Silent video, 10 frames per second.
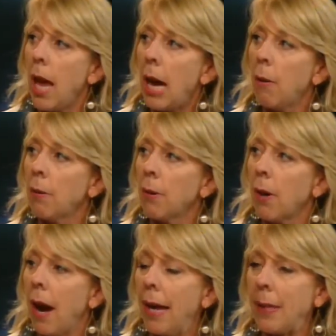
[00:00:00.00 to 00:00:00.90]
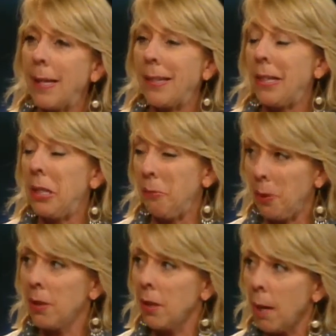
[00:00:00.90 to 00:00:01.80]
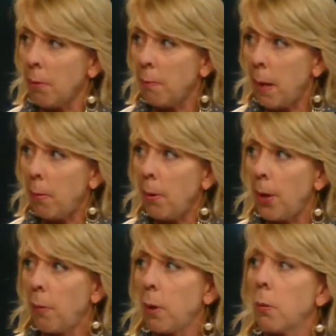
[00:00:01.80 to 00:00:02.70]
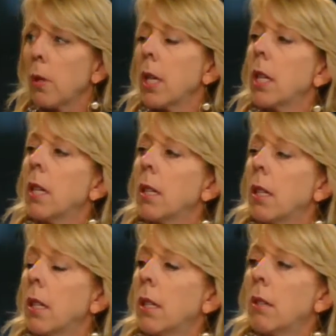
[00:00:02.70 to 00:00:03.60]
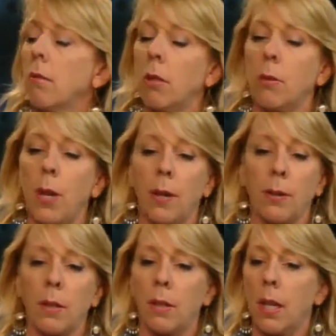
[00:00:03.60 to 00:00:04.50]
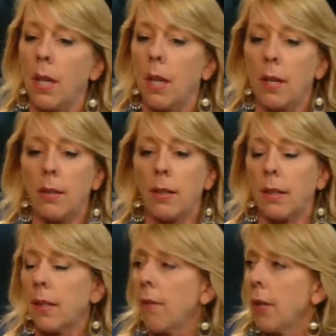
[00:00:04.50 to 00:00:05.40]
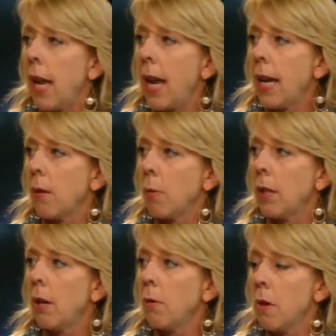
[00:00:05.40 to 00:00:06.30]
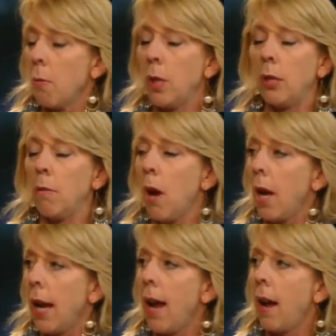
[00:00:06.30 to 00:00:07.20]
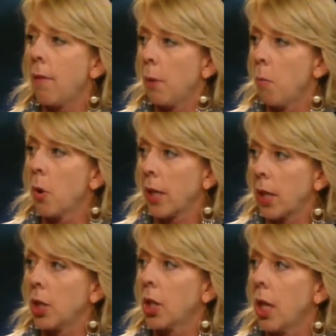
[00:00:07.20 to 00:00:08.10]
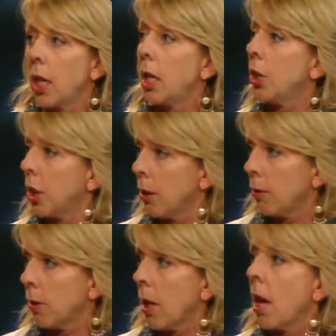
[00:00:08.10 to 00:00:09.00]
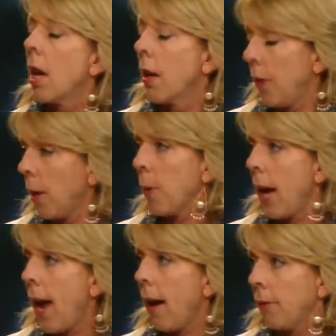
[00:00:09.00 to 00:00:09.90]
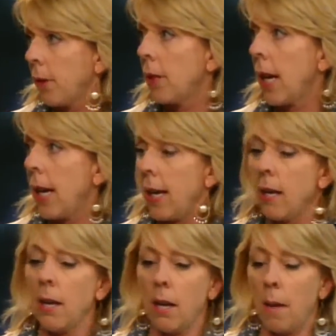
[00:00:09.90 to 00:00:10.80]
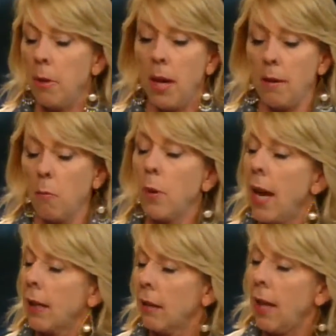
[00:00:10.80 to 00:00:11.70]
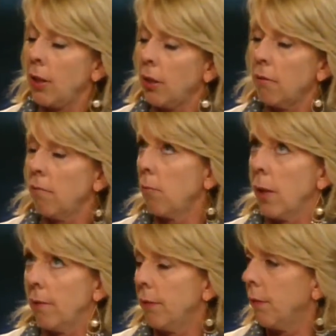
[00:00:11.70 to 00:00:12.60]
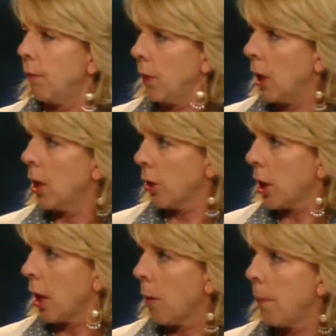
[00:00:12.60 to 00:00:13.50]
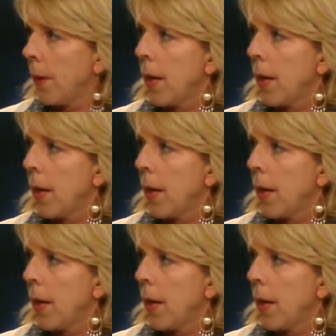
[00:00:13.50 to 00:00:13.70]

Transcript: However, I think it's a different type of bubble that we were in in 2006, 7, 8. Mm -hmm. We don't we do not have the mortgage issues mm. that we have today. I mean that we had last what, right 10 years ago.